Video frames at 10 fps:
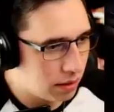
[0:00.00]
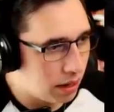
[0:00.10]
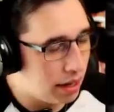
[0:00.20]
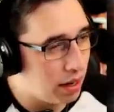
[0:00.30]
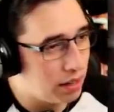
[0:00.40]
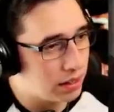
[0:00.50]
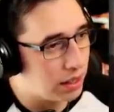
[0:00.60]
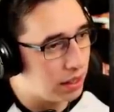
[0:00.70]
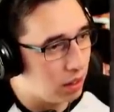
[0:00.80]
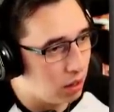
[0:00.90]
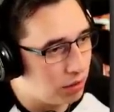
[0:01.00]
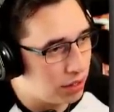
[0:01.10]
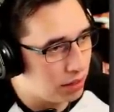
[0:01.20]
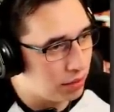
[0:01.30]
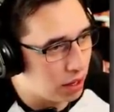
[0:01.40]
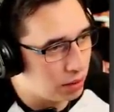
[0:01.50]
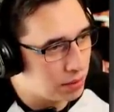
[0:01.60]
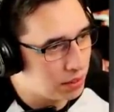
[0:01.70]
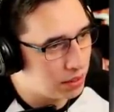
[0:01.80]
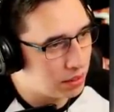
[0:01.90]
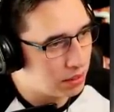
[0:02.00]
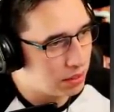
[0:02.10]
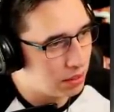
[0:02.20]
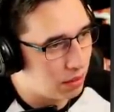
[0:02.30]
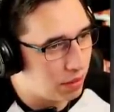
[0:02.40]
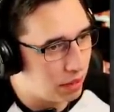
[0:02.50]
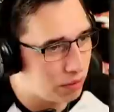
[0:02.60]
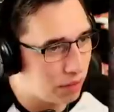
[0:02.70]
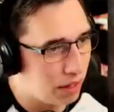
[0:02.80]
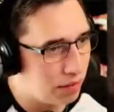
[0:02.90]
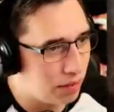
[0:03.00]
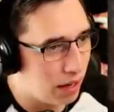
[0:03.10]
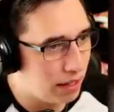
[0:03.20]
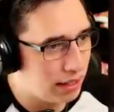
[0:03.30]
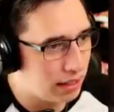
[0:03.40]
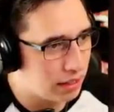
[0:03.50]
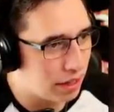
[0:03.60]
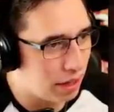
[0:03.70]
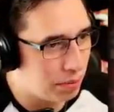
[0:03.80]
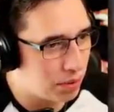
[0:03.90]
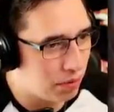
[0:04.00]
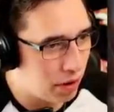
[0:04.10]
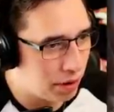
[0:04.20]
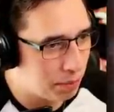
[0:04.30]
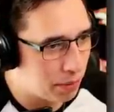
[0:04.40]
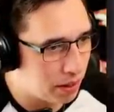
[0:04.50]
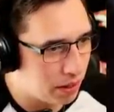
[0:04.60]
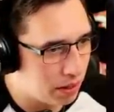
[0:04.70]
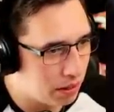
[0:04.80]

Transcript: I honestly love the environments of Halo 5. I think this game is very pretty.